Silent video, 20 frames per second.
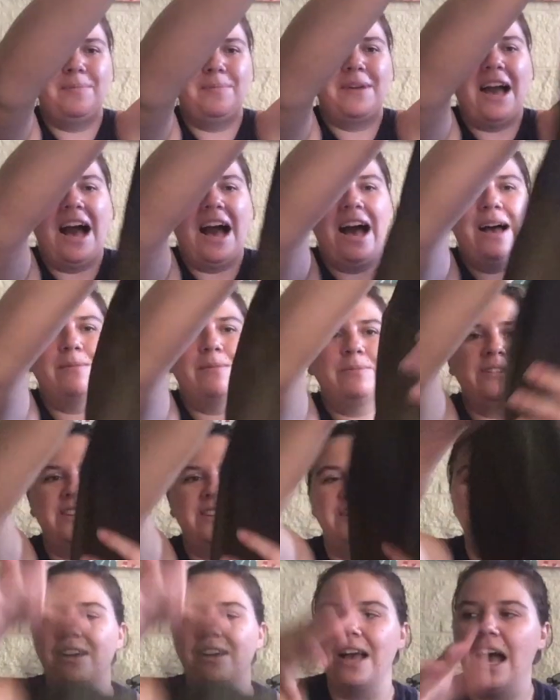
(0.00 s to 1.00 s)
comps,
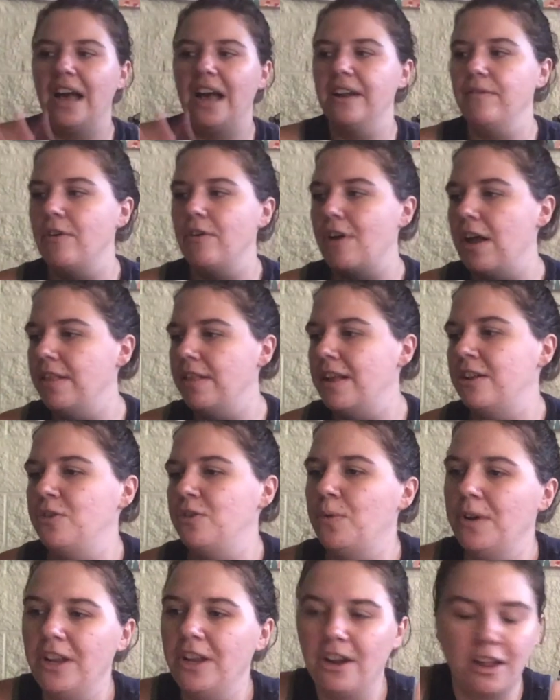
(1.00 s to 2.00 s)
and they're kind of around that
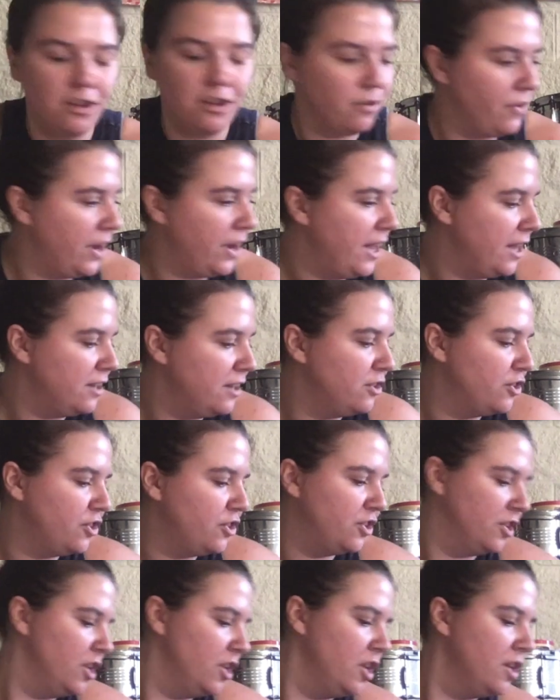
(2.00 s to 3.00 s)
$20 range,
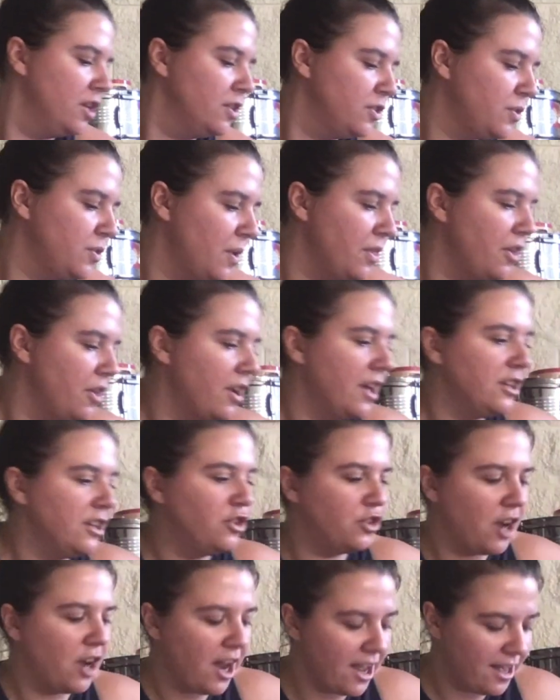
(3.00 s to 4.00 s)
so I thought I'd
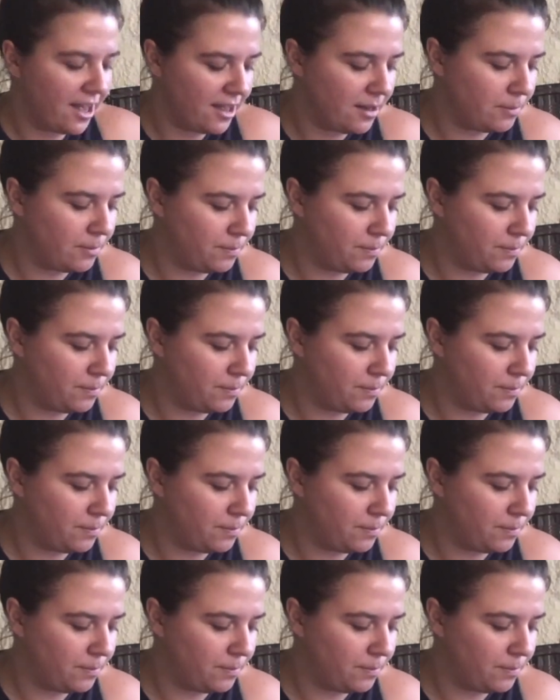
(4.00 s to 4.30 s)
try it.